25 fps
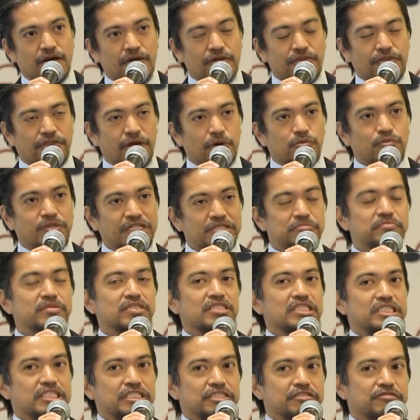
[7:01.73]
that we
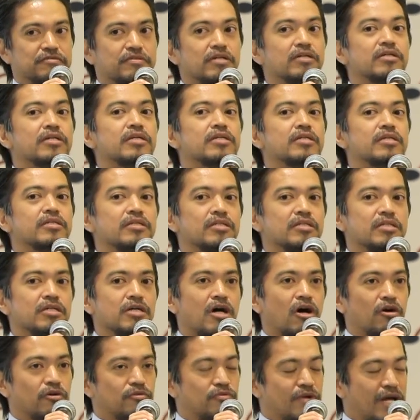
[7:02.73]
believe
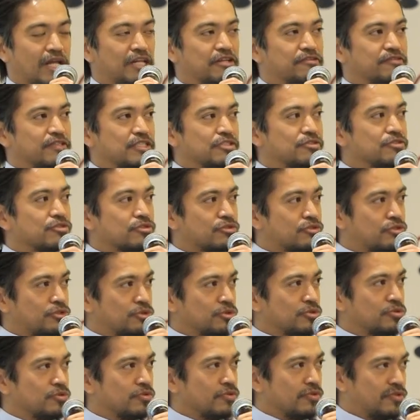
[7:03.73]
are relevant
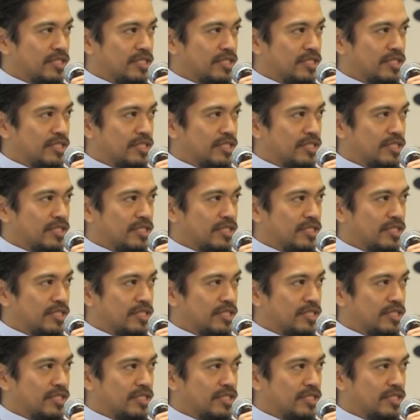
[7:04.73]
to